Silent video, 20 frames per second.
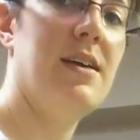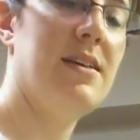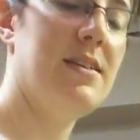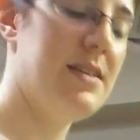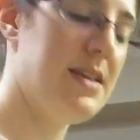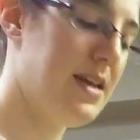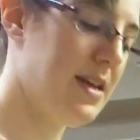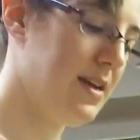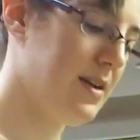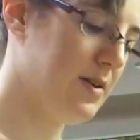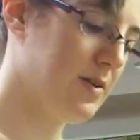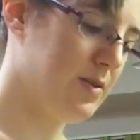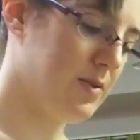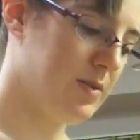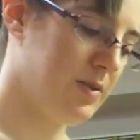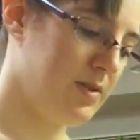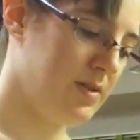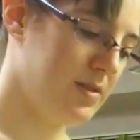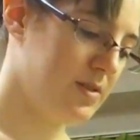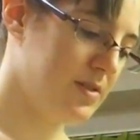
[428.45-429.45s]

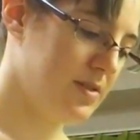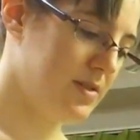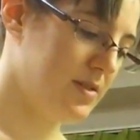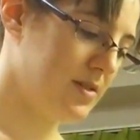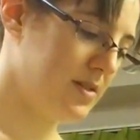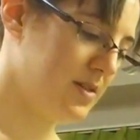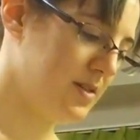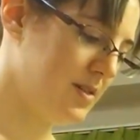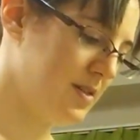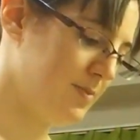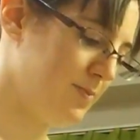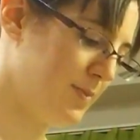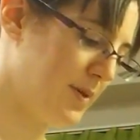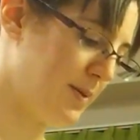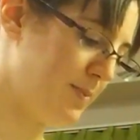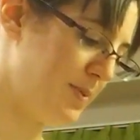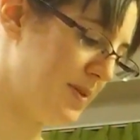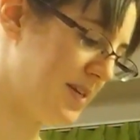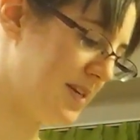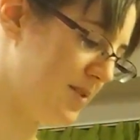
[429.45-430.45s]
Now, my
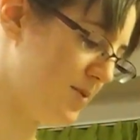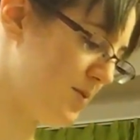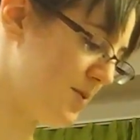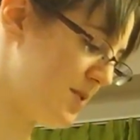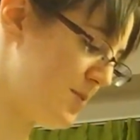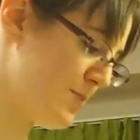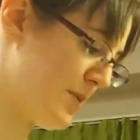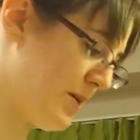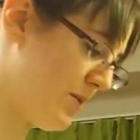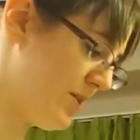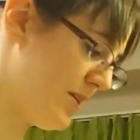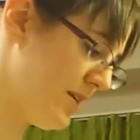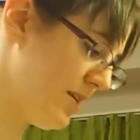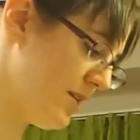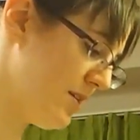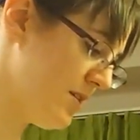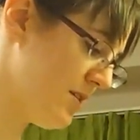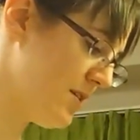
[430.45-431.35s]
potato is sprouting.